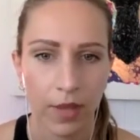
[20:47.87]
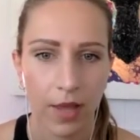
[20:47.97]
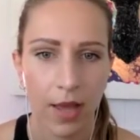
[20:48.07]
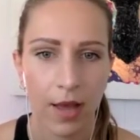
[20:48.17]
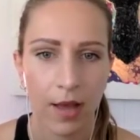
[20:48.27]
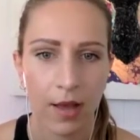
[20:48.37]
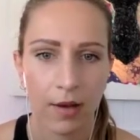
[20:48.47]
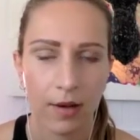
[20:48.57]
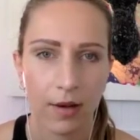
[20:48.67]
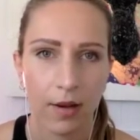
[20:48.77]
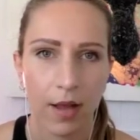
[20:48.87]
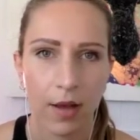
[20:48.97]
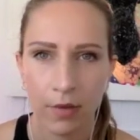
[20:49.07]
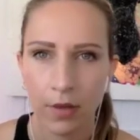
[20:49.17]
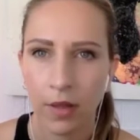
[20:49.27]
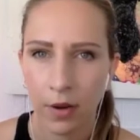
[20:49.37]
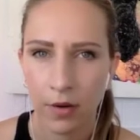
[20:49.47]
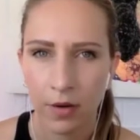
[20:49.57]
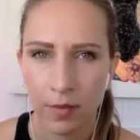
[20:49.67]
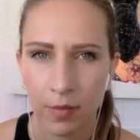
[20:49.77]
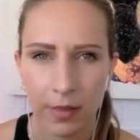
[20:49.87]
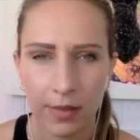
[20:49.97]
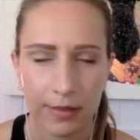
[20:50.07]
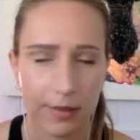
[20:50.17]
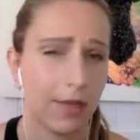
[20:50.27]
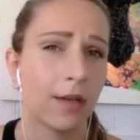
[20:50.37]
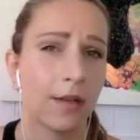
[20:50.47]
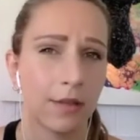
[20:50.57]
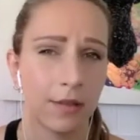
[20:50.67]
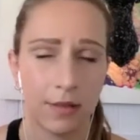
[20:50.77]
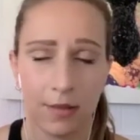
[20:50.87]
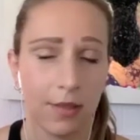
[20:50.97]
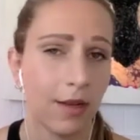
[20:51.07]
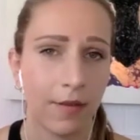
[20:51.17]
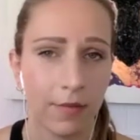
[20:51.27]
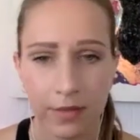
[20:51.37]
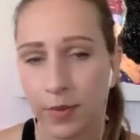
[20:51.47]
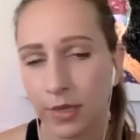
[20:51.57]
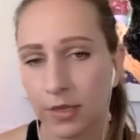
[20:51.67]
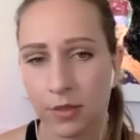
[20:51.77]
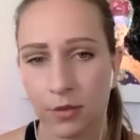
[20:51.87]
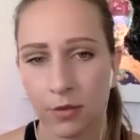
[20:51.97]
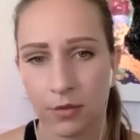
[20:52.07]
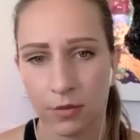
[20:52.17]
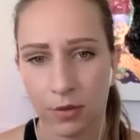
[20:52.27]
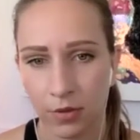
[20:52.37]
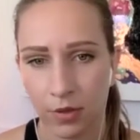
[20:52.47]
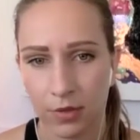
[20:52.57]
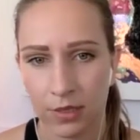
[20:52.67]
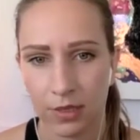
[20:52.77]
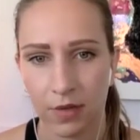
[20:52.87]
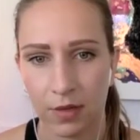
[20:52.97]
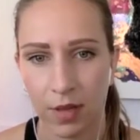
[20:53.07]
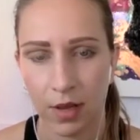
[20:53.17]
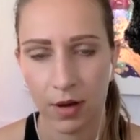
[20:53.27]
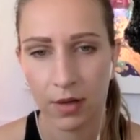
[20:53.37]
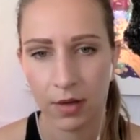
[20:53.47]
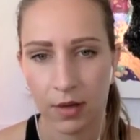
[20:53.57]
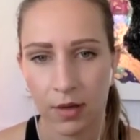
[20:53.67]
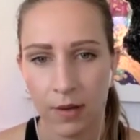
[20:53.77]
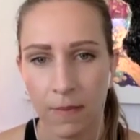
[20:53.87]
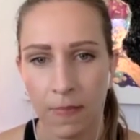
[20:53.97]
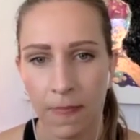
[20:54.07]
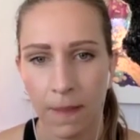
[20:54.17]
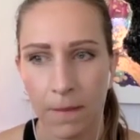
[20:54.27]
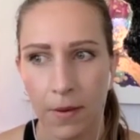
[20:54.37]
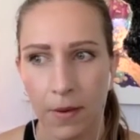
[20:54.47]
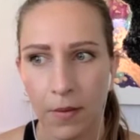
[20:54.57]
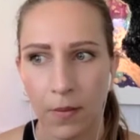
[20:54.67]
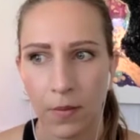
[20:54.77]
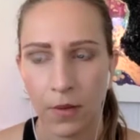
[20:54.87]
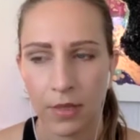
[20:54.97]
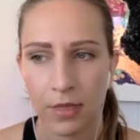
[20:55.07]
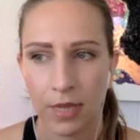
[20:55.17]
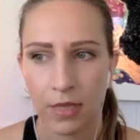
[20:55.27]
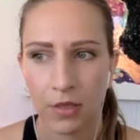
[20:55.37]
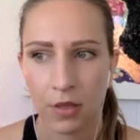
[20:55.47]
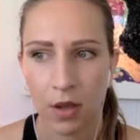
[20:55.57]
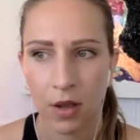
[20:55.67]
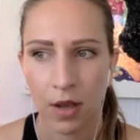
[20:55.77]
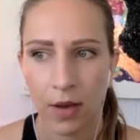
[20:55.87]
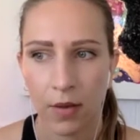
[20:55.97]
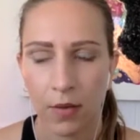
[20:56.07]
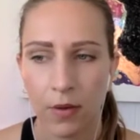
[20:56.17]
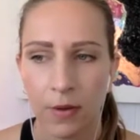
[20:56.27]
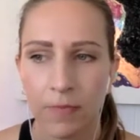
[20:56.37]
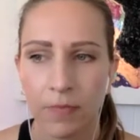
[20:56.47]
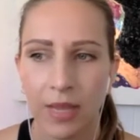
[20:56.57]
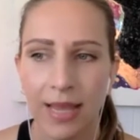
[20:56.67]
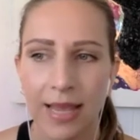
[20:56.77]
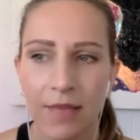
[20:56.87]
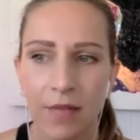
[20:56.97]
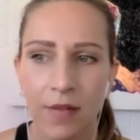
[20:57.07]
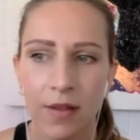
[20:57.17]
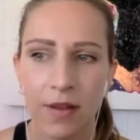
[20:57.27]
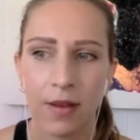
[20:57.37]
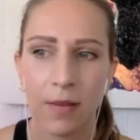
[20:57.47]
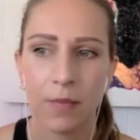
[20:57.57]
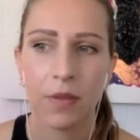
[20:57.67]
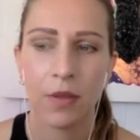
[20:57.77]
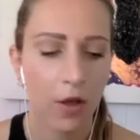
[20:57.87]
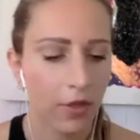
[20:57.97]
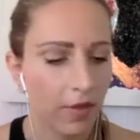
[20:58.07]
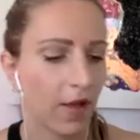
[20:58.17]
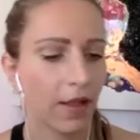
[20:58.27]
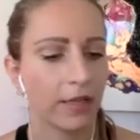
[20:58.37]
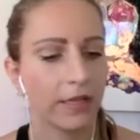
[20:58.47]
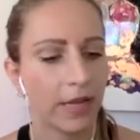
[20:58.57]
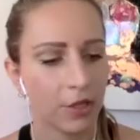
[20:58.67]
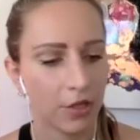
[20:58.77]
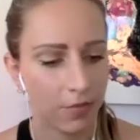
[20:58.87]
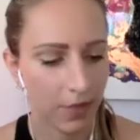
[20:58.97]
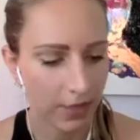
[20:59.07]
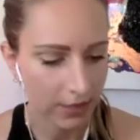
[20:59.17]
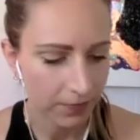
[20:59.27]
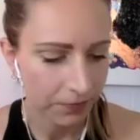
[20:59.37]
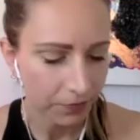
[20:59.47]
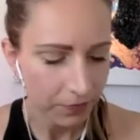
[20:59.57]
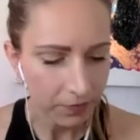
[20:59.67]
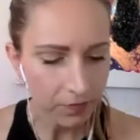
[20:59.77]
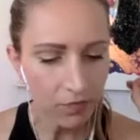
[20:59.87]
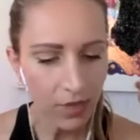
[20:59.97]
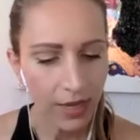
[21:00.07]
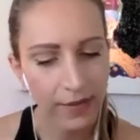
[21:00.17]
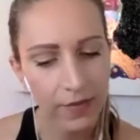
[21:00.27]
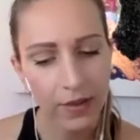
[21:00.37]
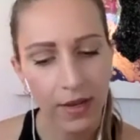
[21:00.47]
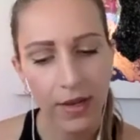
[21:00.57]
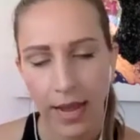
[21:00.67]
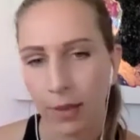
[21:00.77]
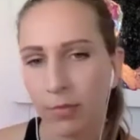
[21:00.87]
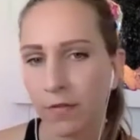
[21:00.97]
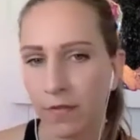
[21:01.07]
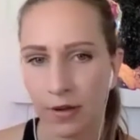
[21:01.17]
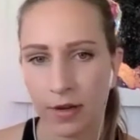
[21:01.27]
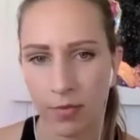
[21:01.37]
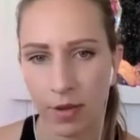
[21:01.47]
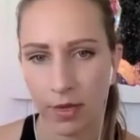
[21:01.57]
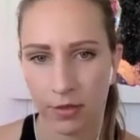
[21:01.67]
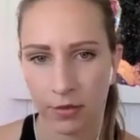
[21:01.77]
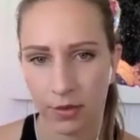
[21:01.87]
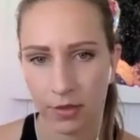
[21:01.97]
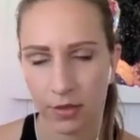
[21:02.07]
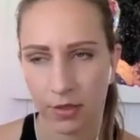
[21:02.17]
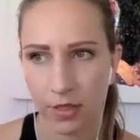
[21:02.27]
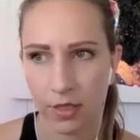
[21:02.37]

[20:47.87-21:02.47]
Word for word: And I really heard it, but I didn't have the space to truly receive it in my heart. But once I saw how even beyond the validation piece, even the name Funded by Source